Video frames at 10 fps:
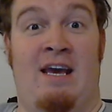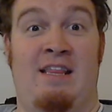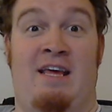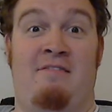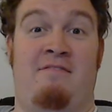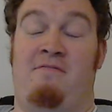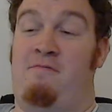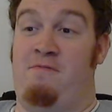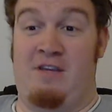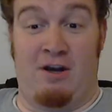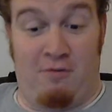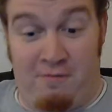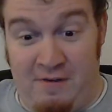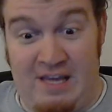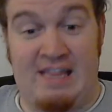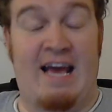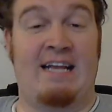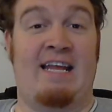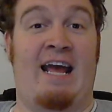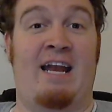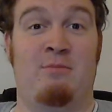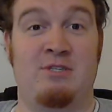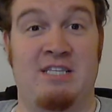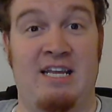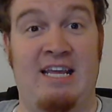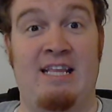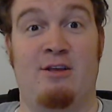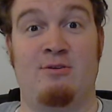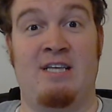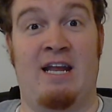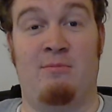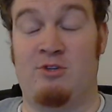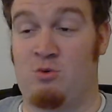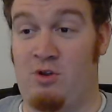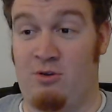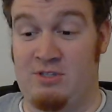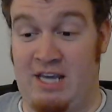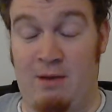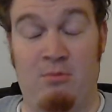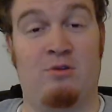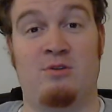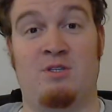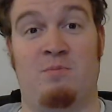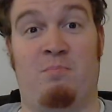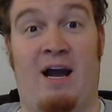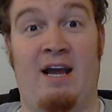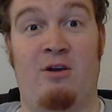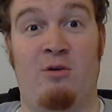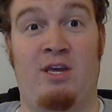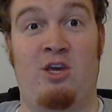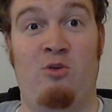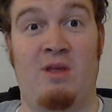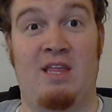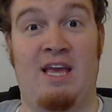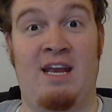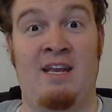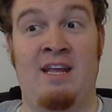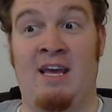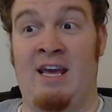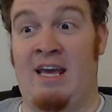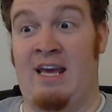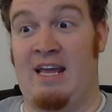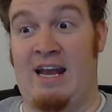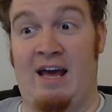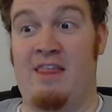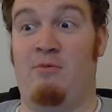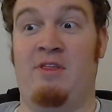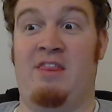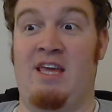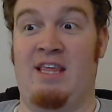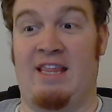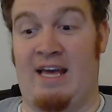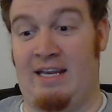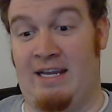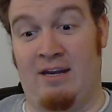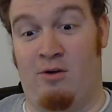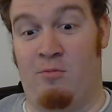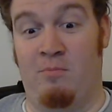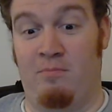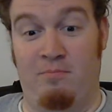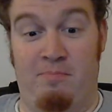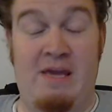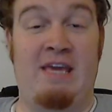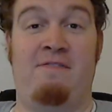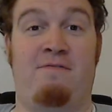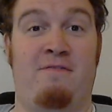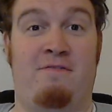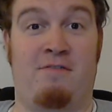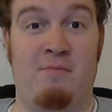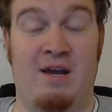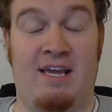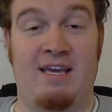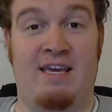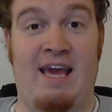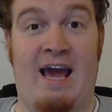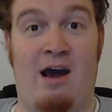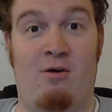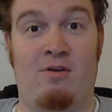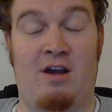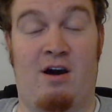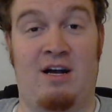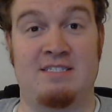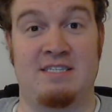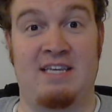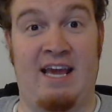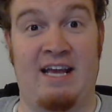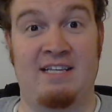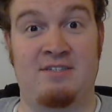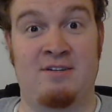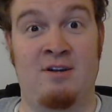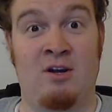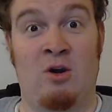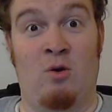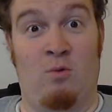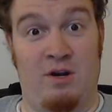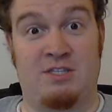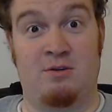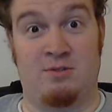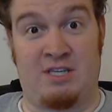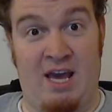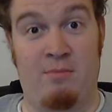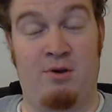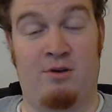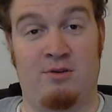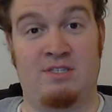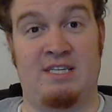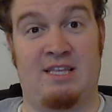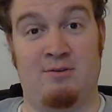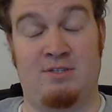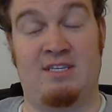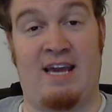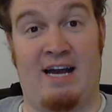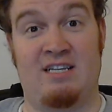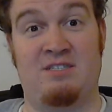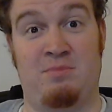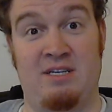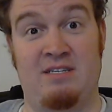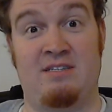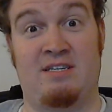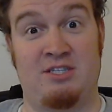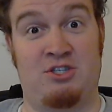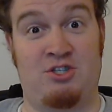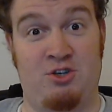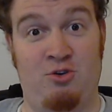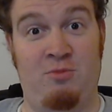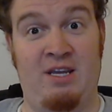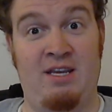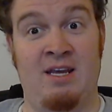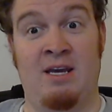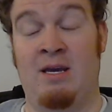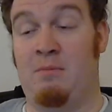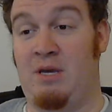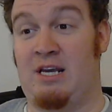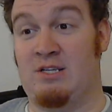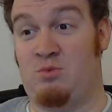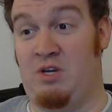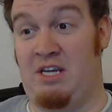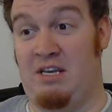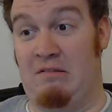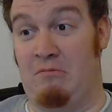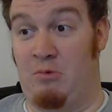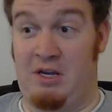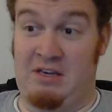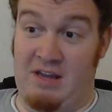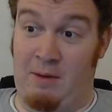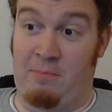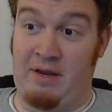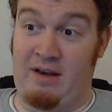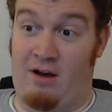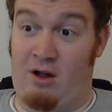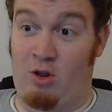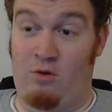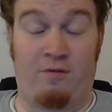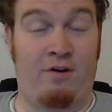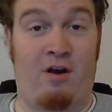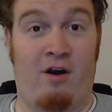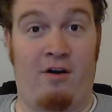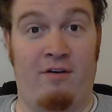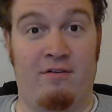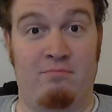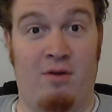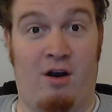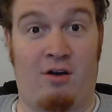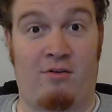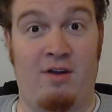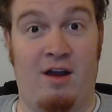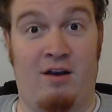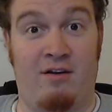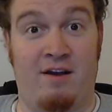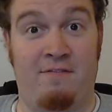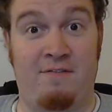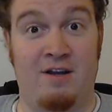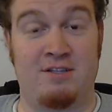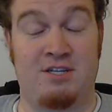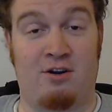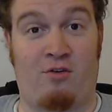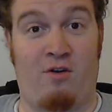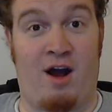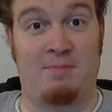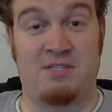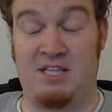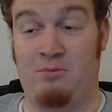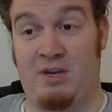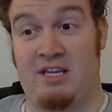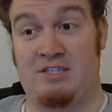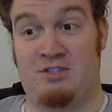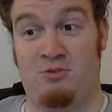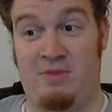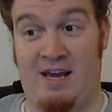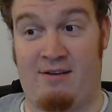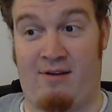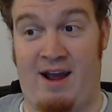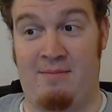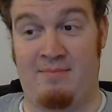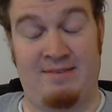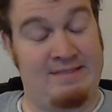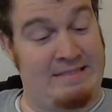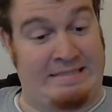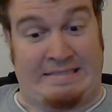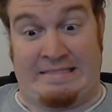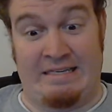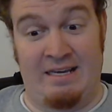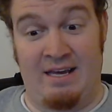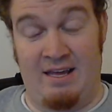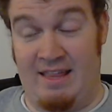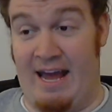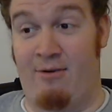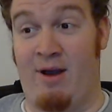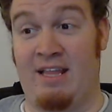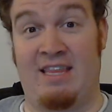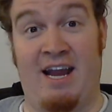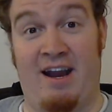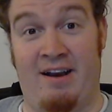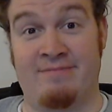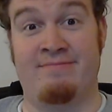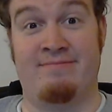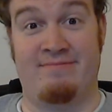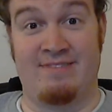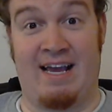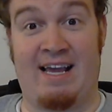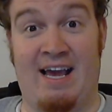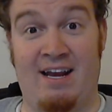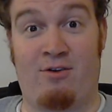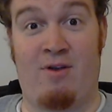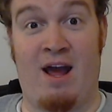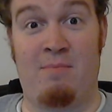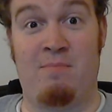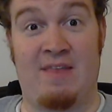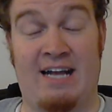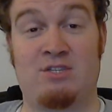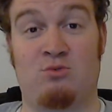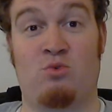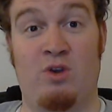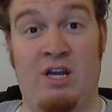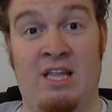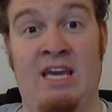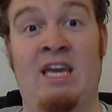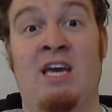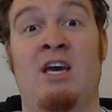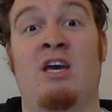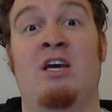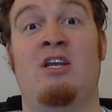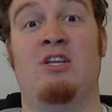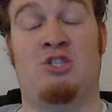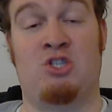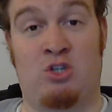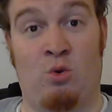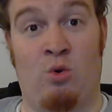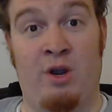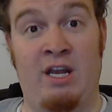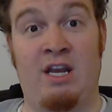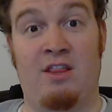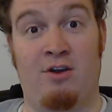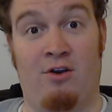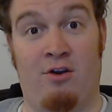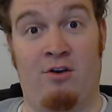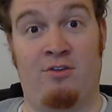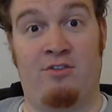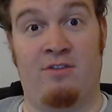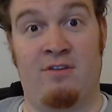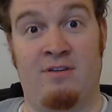and then you know, feed that to animals and then eat those animals where those chemicals have bioaccumulated and now that we think that, you know, beef from a cow causes cancer, when it's those chemicals that those cows have been consuming because we we dump it all over our our, our uh, fields and our crops and then we consume that crap. That right there, that kind of crap, that's really destroying the earth.